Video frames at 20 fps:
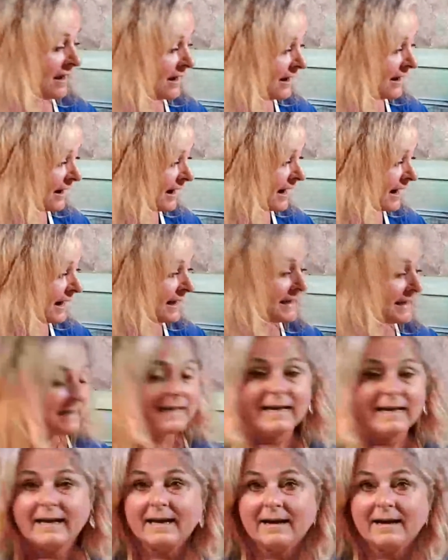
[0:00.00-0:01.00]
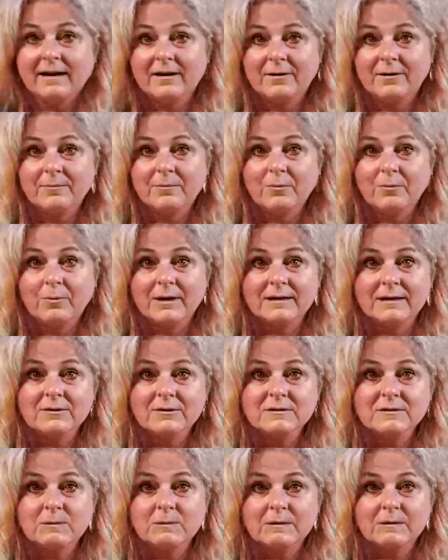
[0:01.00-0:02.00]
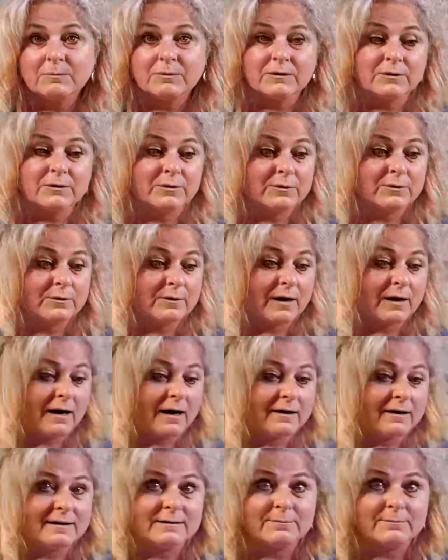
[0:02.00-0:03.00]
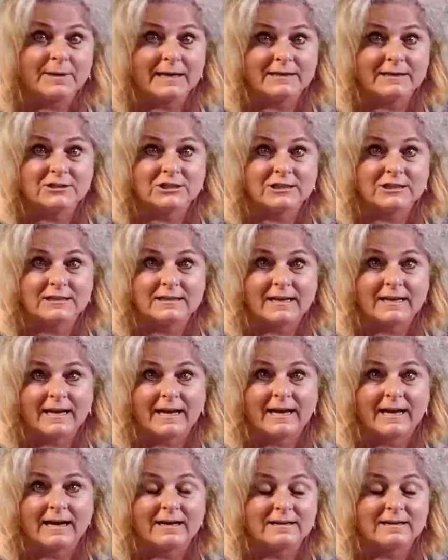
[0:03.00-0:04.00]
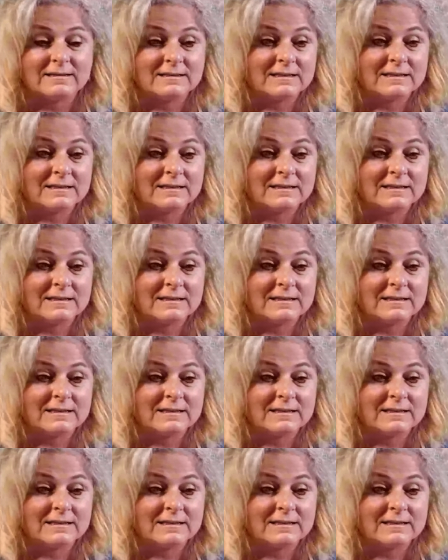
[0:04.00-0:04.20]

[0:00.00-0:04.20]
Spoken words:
I am one of those people who are impatient, and